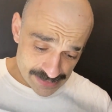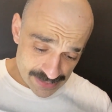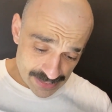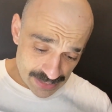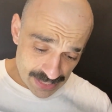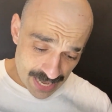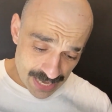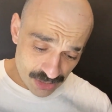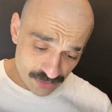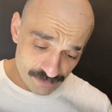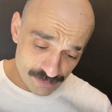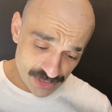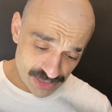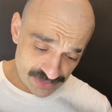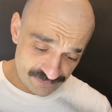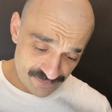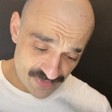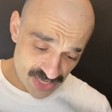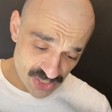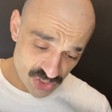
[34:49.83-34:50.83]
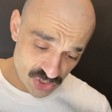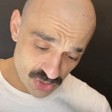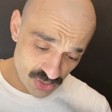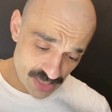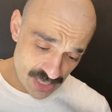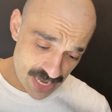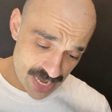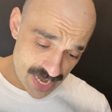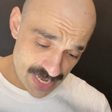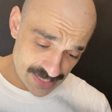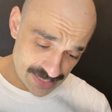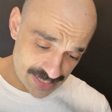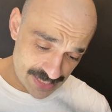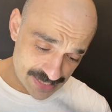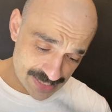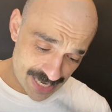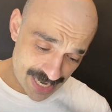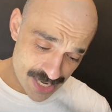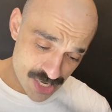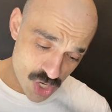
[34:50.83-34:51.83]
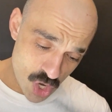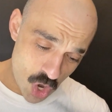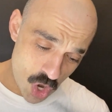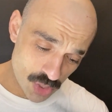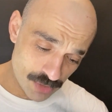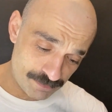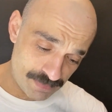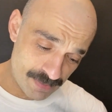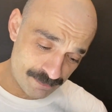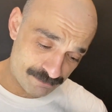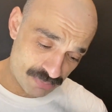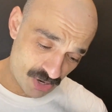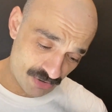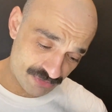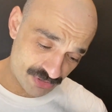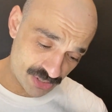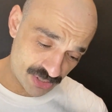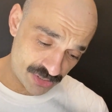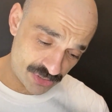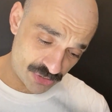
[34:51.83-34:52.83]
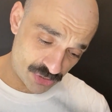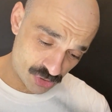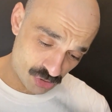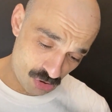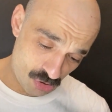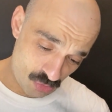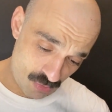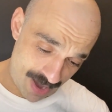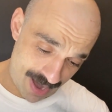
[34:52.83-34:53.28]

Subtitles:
his lack of motivation, and he cannot be bothered to go